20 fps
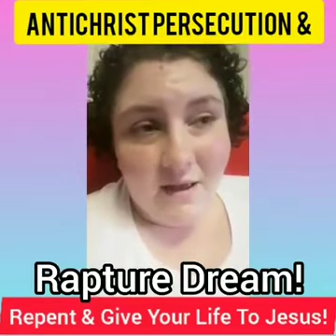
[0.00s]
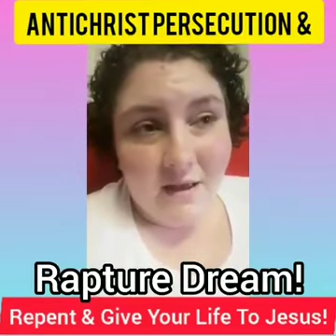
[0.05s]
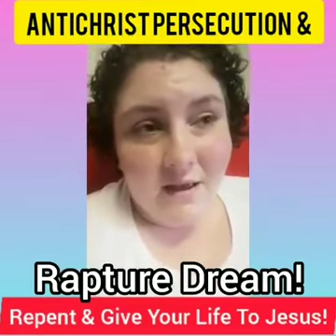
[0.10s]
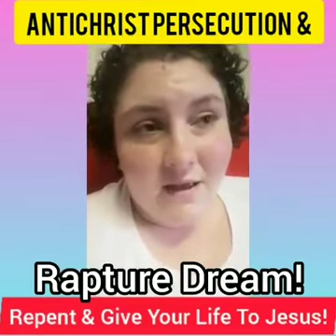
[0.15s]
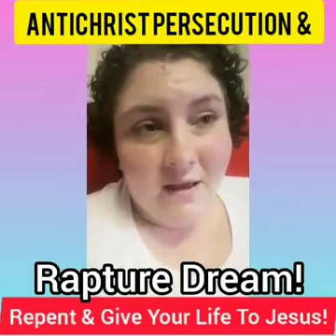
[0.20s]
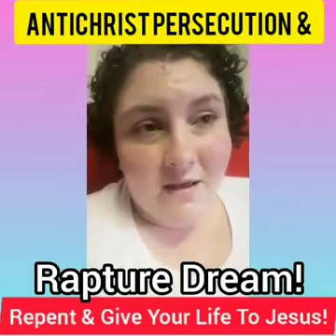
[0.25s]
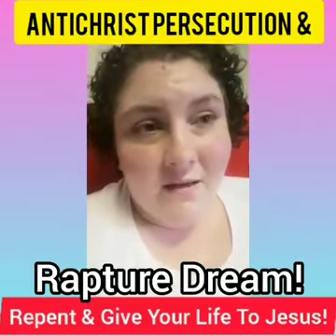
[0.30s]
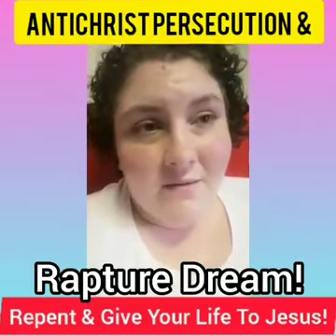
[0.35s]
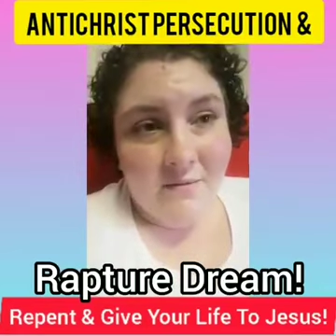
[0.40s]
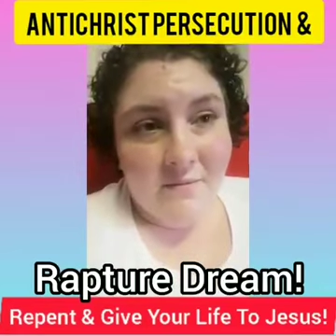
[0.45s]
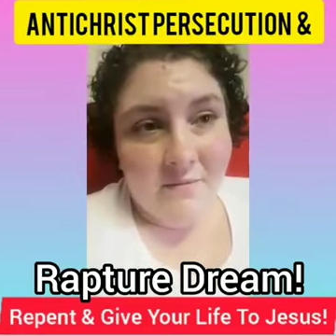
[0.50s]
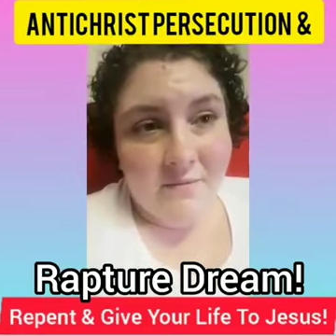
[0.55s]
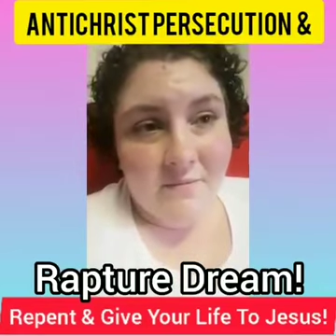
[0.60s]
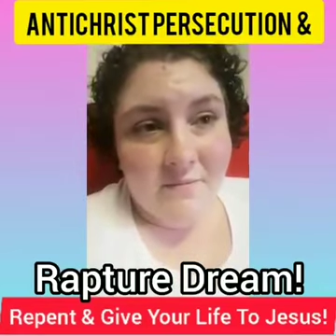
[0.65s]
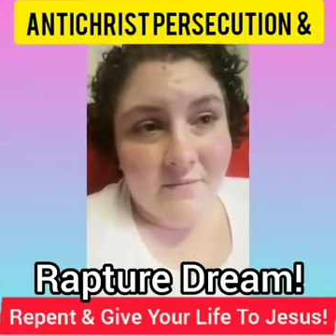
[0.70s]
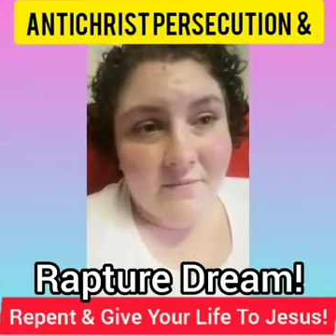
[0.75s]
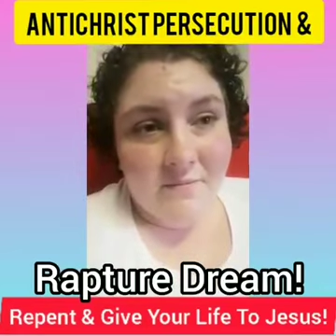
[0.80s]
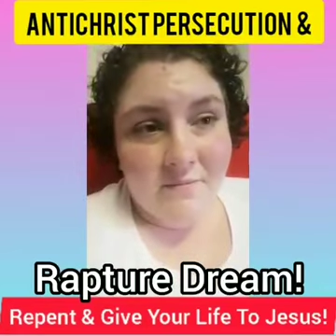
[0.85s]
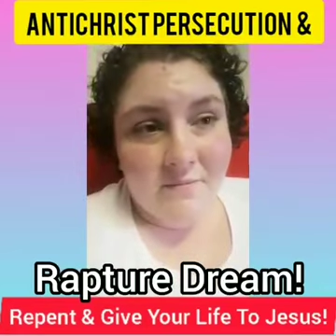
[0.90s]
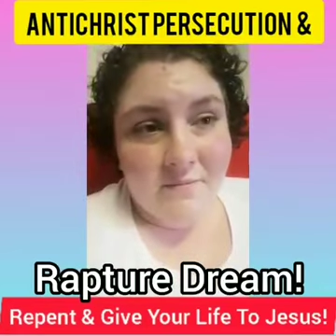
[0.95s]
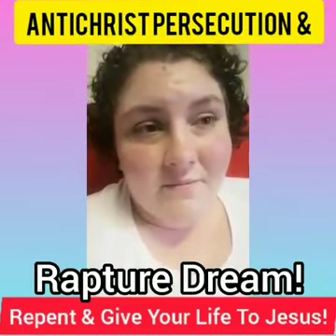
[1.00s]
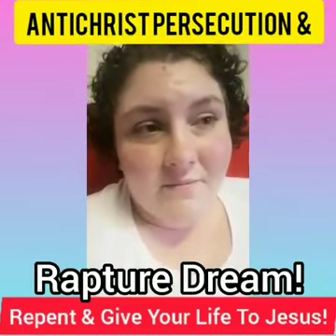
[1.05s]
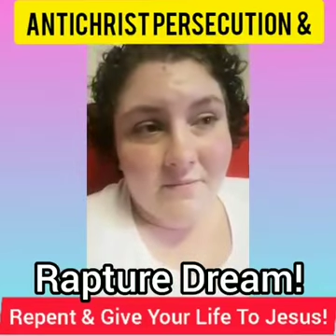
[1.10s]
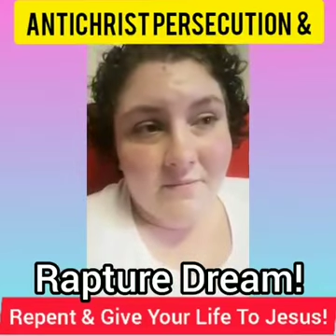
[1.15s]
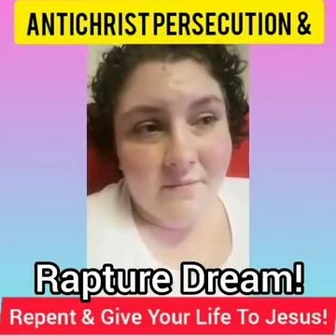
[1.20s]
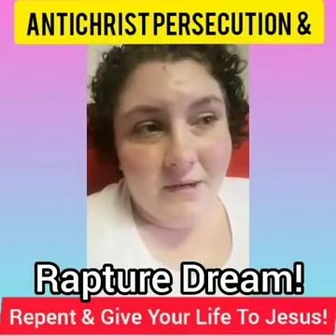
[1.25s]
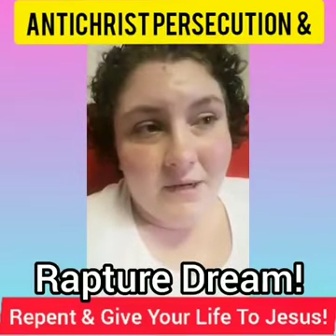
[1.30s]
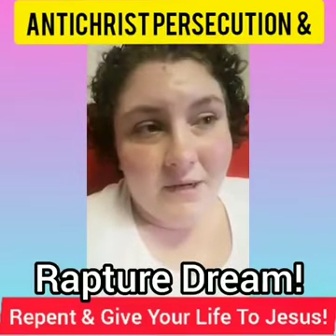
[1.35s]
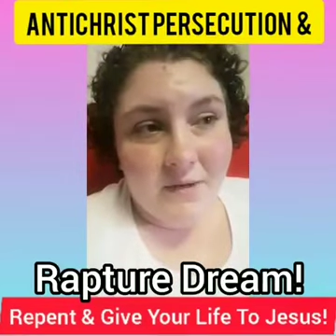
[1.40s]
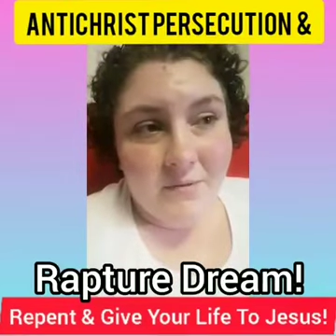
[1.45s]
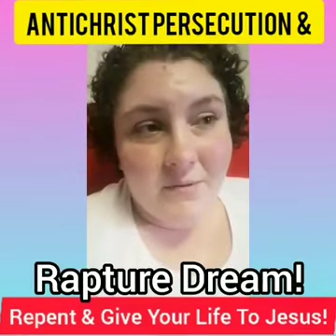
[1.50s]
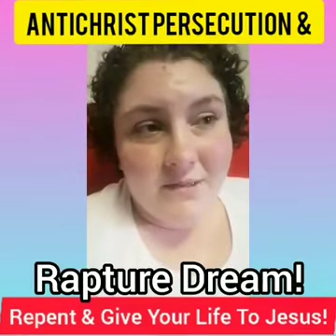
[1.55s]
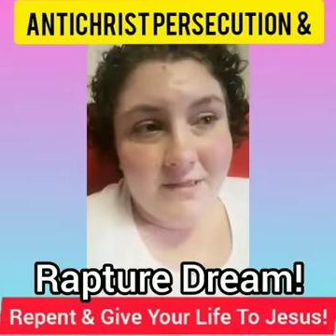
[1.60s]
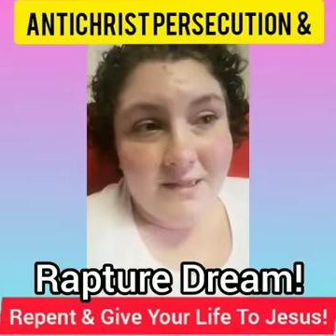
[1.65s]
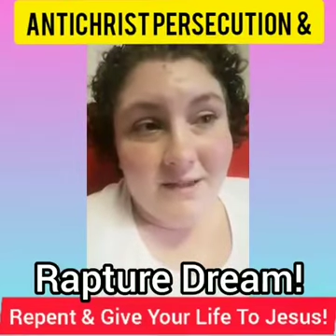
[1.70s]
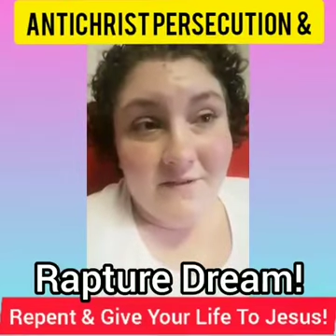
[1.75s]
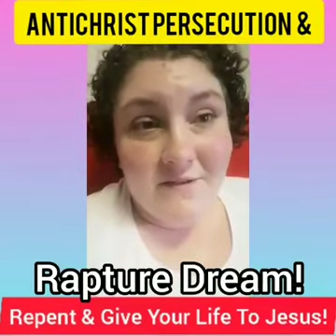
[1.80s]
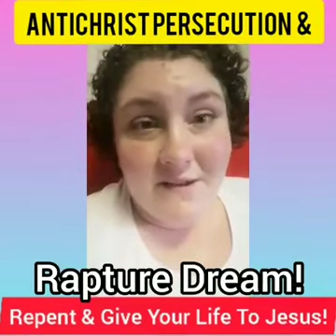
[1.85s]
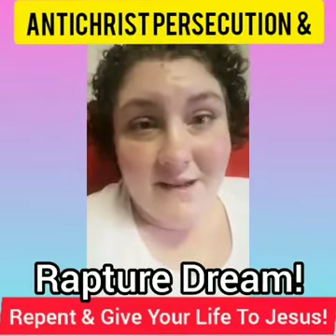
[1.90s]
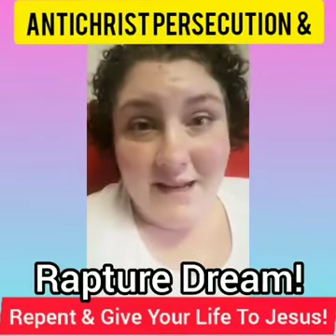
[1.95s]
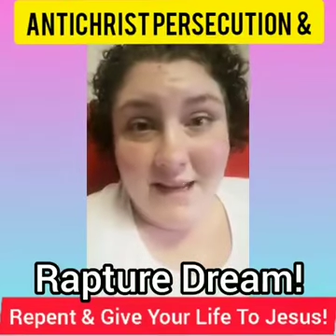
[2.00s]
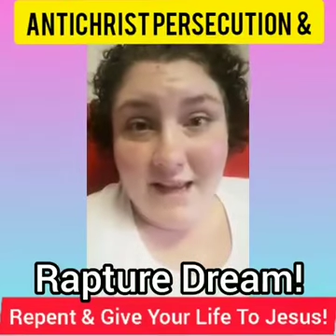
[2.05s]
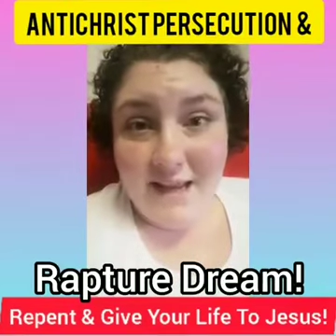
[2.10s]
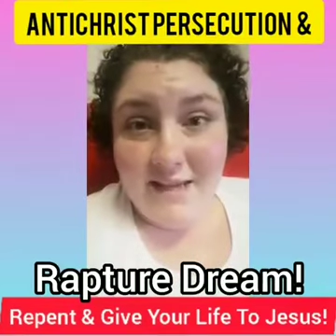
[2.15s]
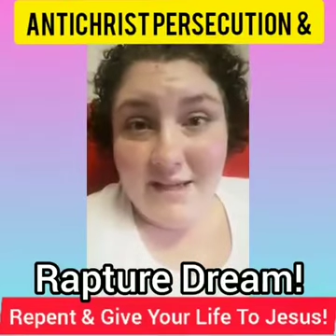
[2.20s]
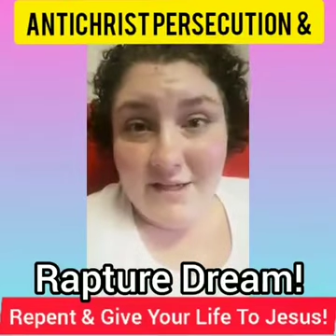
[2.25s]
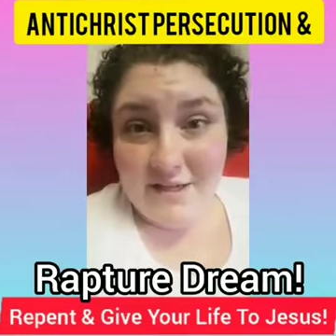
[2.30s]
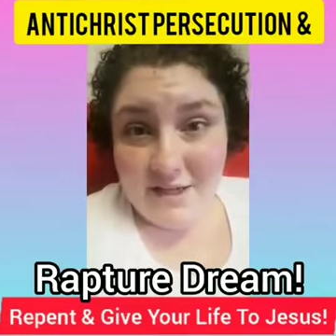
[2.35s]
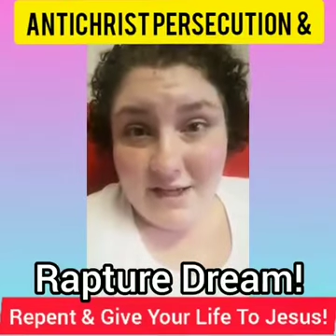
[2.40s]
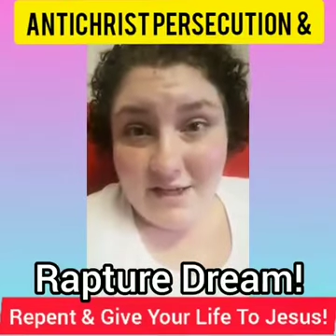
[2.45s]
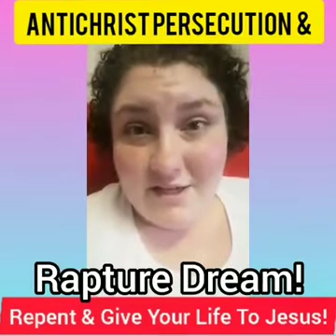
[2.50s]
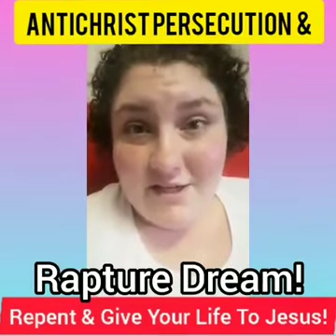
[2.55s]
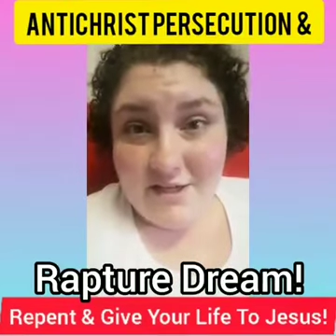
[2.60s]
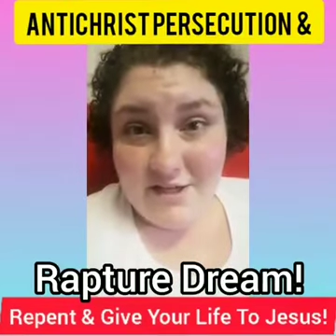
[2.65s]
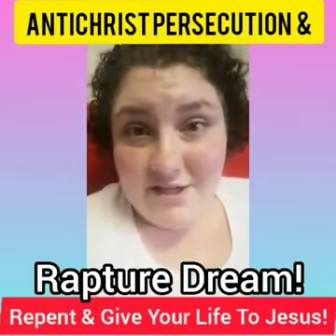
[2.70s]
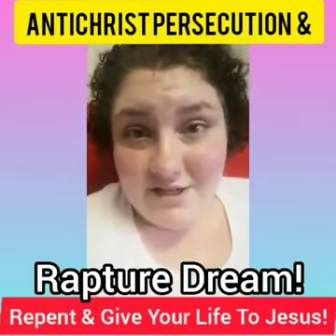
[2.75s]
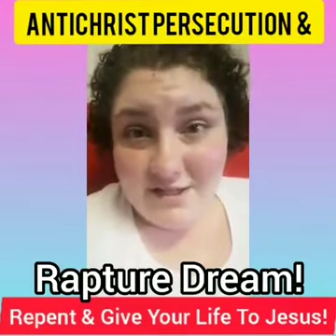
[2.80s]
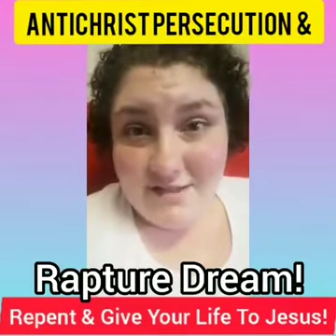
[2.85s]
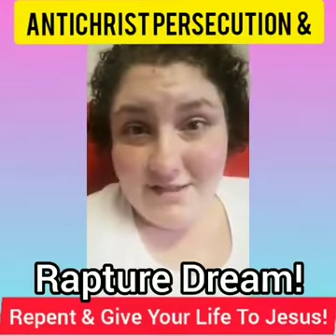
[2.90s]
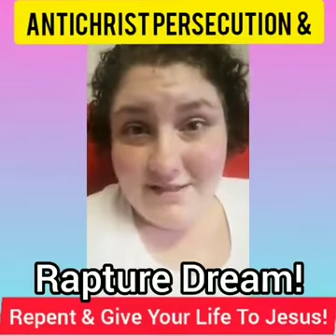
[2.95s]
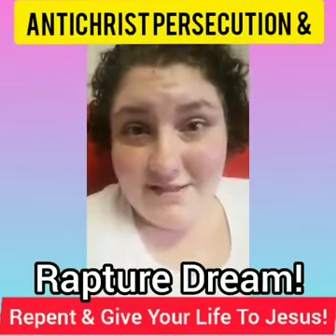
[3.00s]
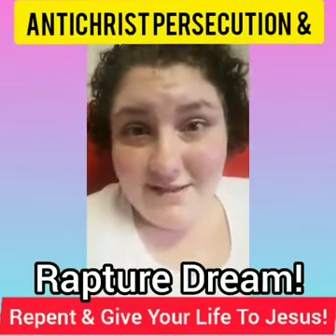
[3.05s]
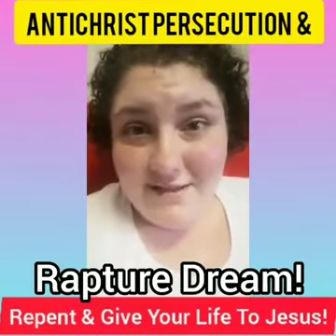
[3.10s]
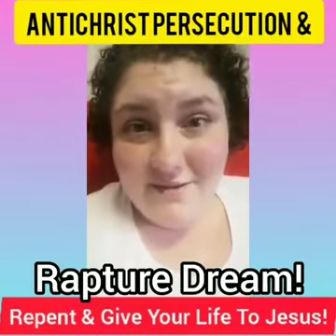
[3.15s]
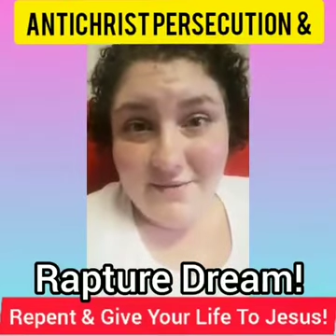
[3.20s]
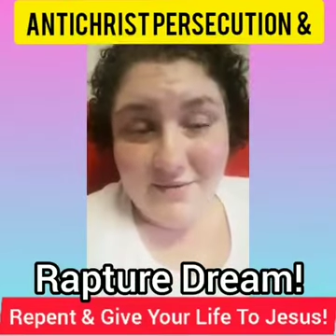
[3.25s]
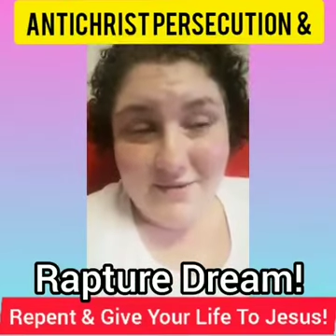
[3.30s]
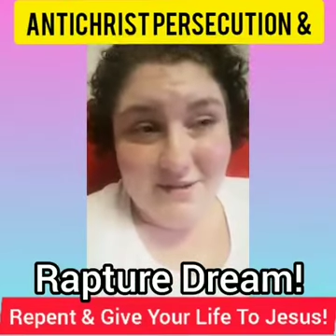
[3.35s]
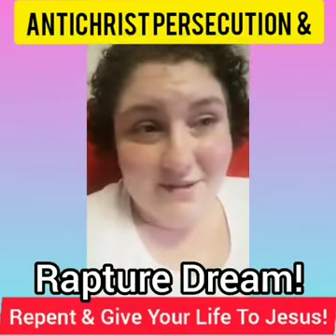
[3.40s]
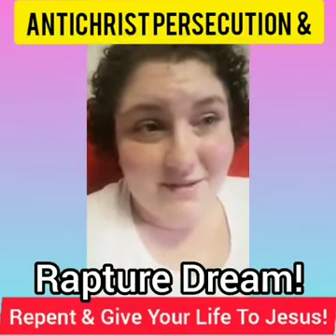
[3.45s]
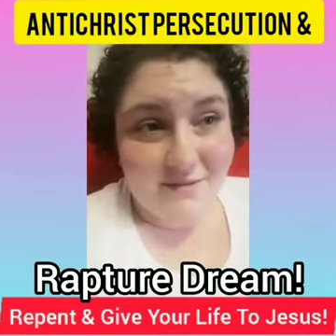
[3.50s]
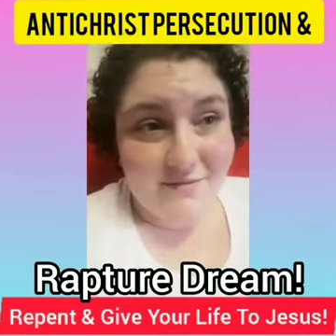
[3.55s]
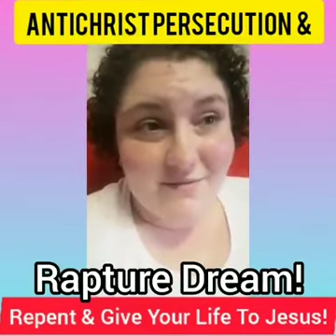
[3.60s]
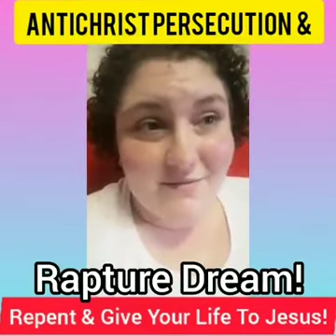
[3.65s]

um, but it was definitely ancient. It was